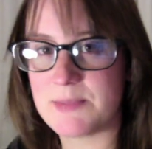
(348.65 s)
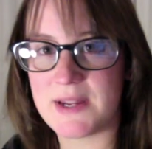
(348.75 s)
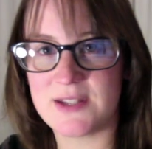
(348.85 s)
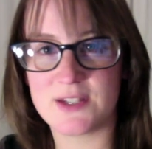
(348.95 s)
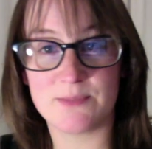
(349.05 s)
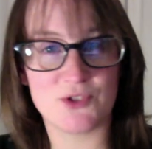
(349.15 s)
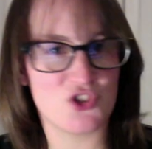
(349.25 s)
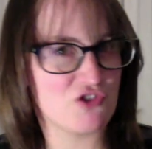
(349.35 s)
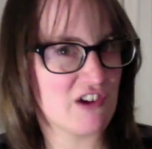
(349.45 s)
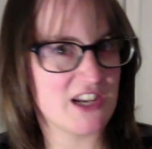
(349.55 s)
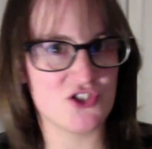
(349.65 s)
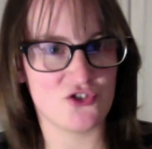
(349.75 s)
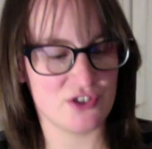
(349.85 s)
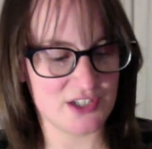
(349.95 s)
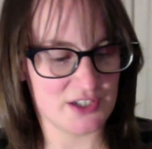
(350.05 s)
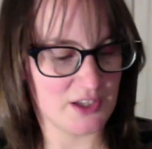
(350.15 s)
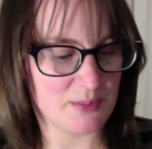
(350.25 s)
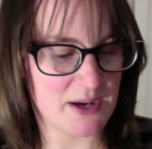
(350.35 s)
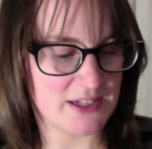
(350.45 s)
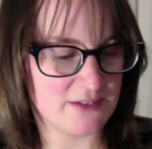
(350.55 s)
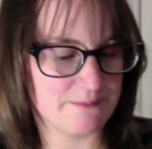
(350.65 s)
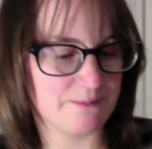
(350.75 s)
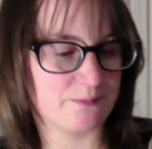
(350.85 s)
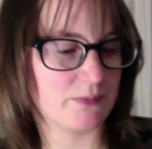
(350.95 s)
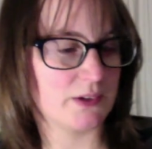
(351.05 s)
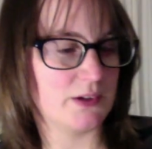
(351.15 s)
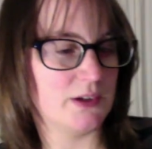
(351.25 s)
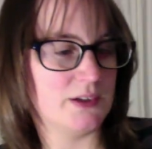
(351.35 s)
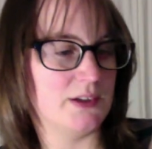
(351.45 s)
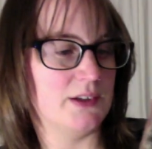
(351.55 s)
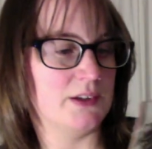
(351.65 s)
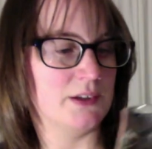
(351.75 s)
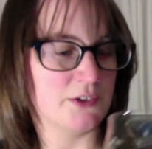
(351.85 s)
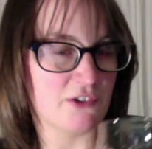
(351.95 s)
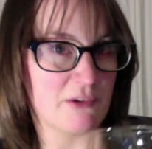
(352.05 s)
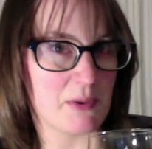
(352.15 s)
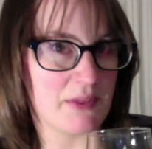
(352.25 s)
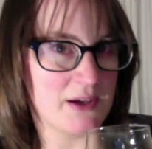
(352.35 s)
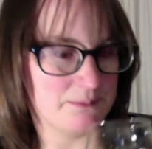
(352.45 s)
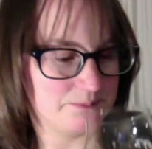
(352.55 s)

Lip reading: making some strange noise under the bed. Sorry about that.